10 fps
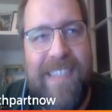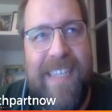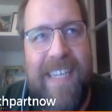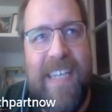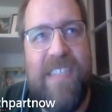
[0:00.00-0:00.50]

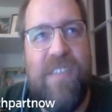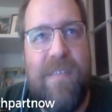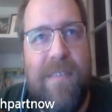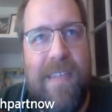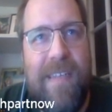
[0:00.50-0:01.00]
doesn't,
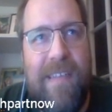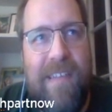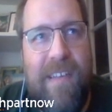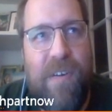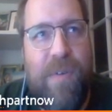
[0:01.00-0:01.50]

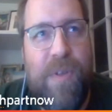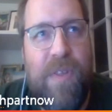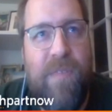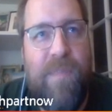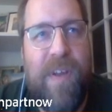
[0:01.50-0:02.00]

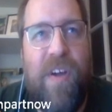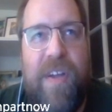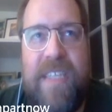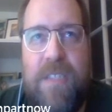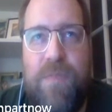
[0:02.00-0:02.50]
you've been
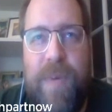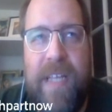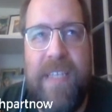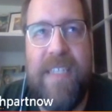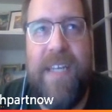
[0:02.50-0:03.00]
calling it
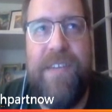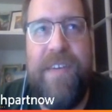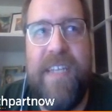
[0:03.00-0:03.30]
slither.